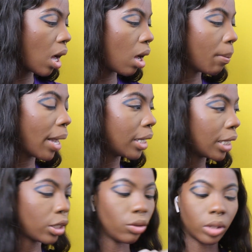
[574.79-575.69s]
I
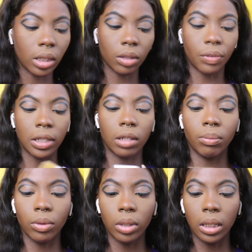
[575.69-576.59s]
like using the Fenty
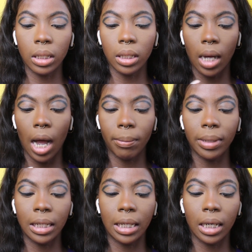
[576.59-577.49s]
Beauty How
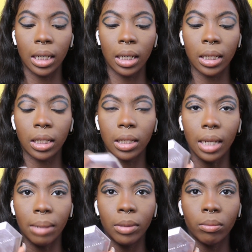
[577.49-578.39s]
Many Carats
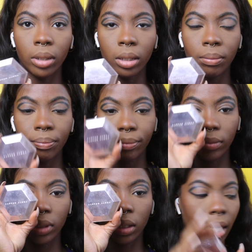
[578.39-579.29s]
Diamond Balm
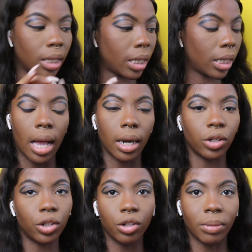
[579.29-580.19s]
highlight, and I
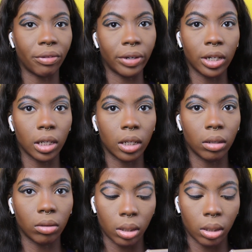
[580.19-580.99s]
just use my finger.